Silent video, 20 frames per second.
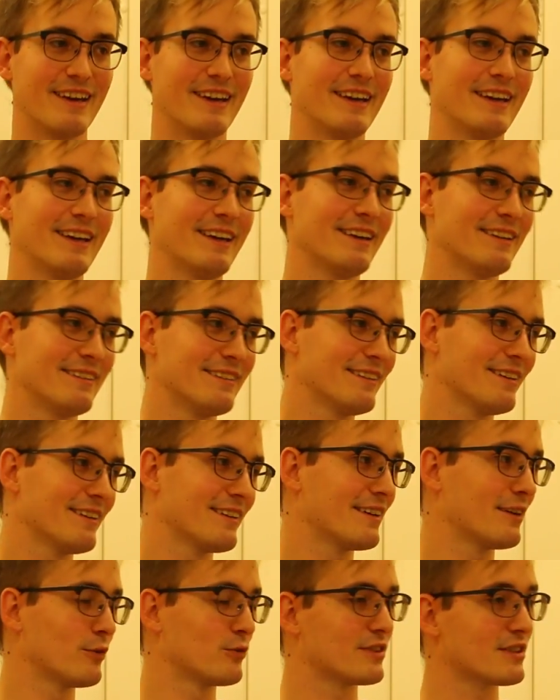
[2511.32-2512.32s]

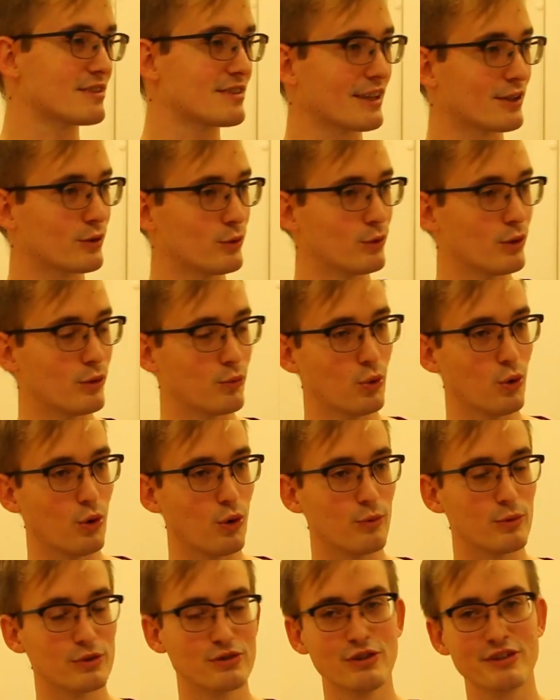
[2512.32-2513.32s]
in the Second World
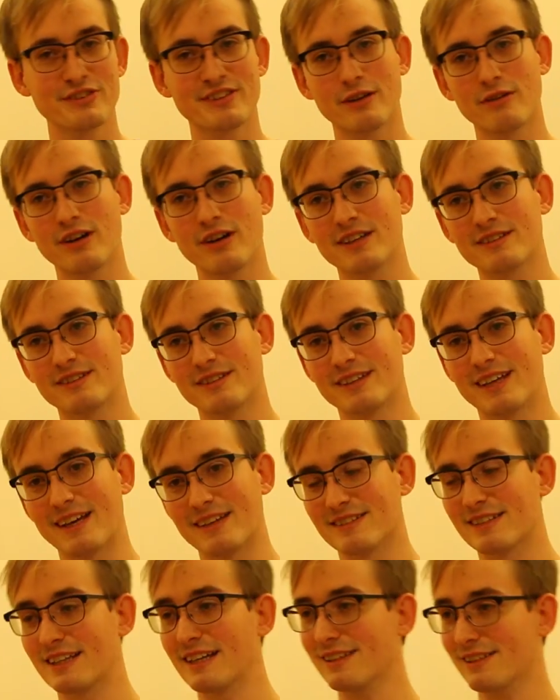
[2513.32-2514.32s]
War was not directed
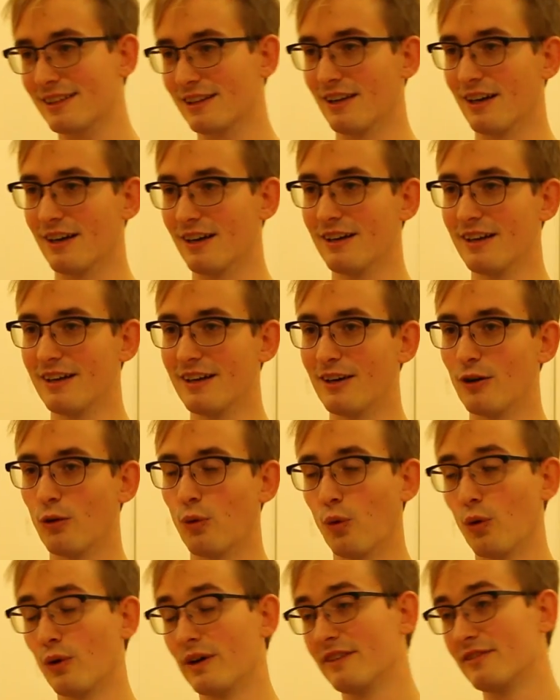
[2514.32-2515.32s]
against Hitler
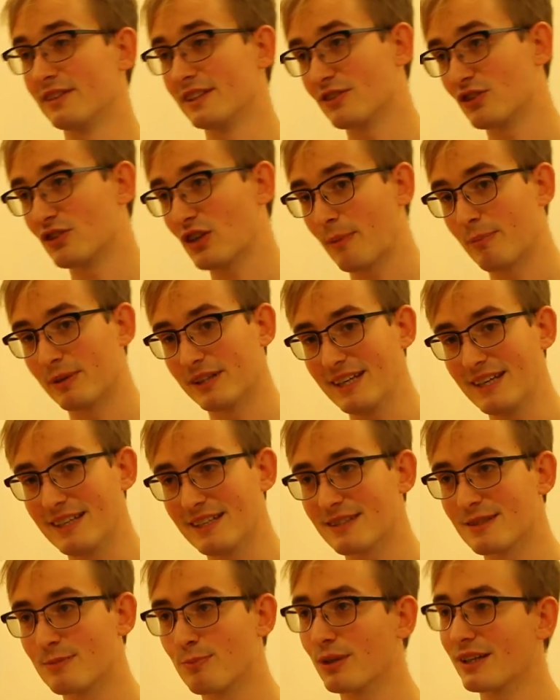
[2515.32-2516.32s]
or even the
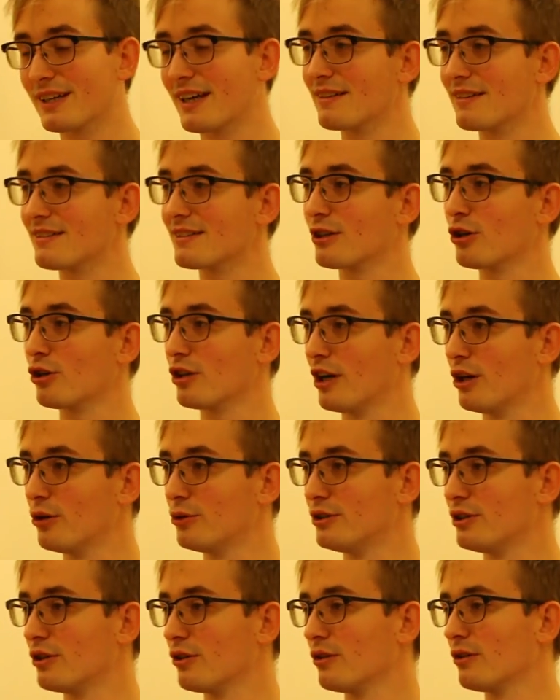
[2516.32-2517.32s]
Japanese, but against the
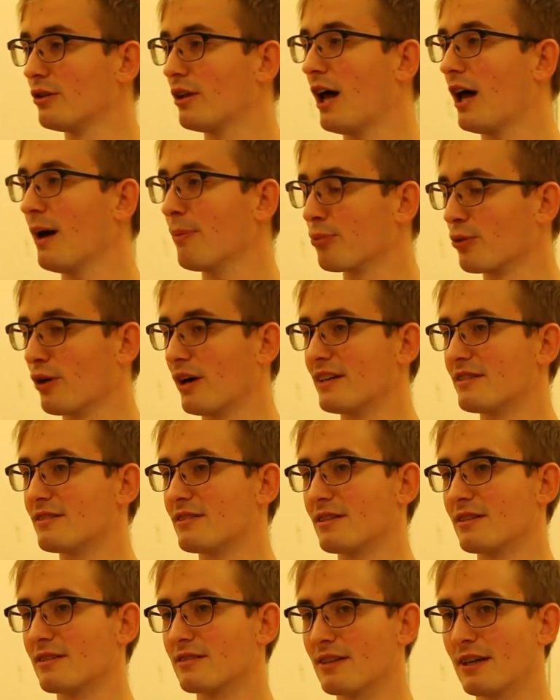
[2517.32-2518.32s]
colonial
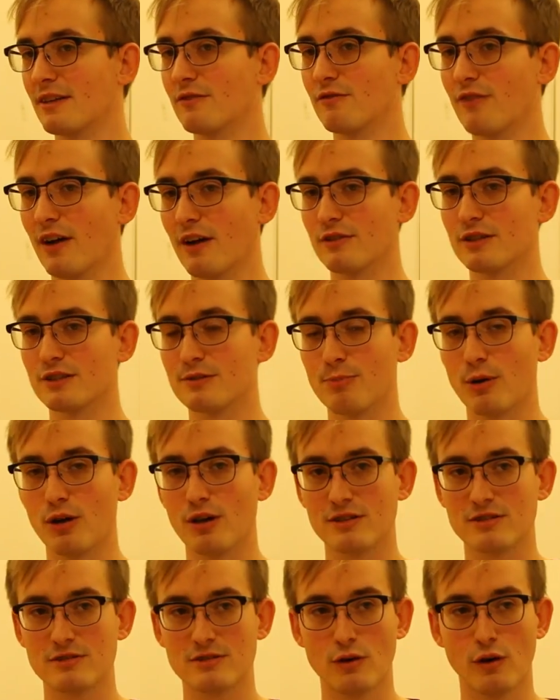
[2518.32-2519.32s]
uprisings in various
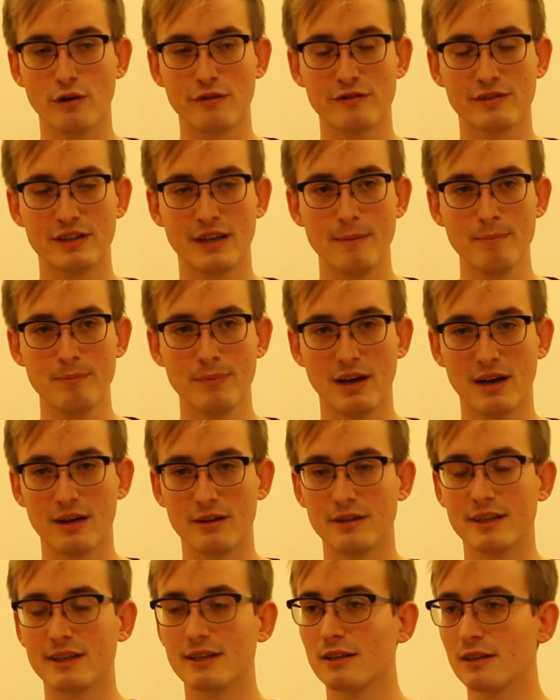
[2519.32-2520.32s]
parts of the
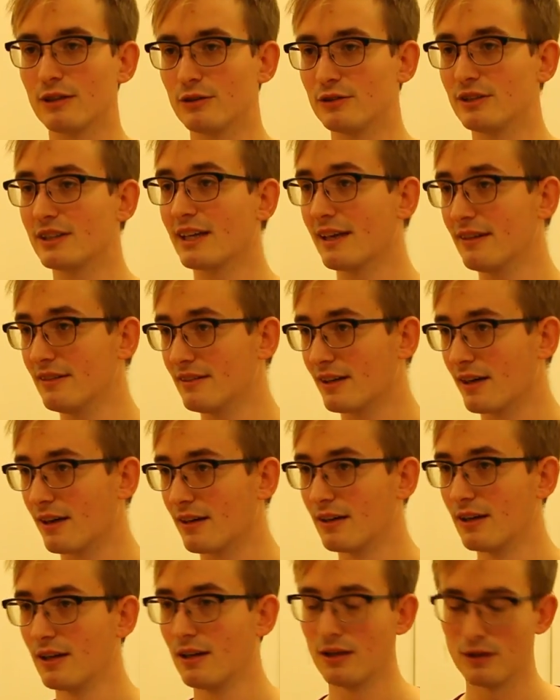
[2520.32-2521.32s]
empire, including
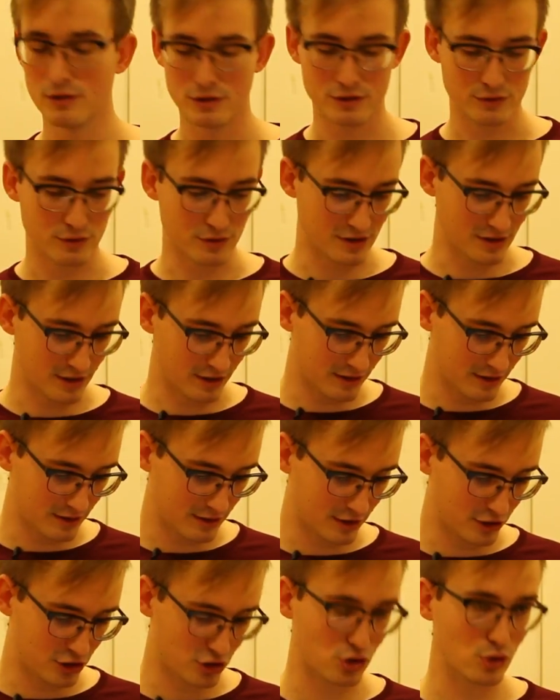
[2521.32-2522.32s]
India, which was the
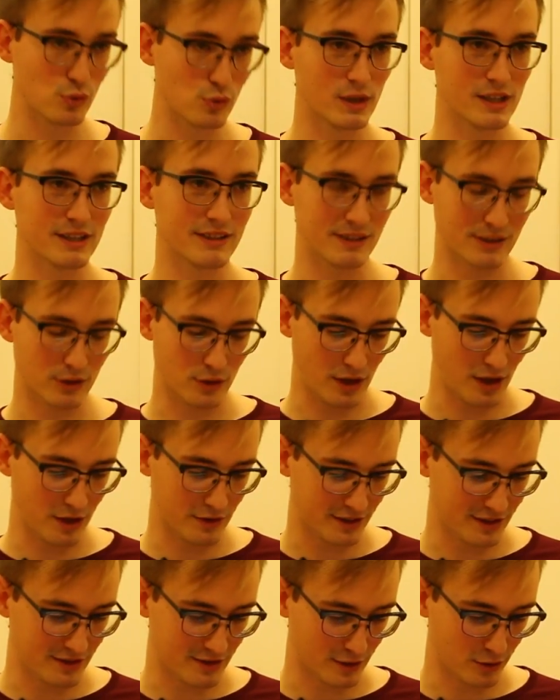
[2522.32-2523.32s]
jewel in the
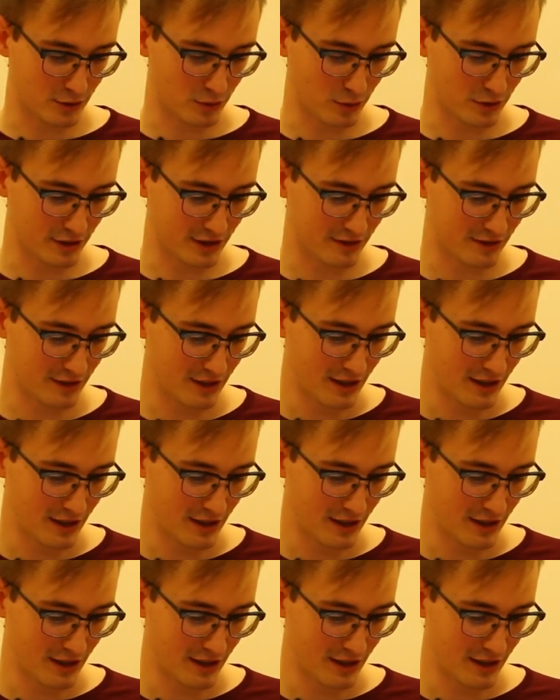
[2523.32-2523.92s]
crown, as they call it.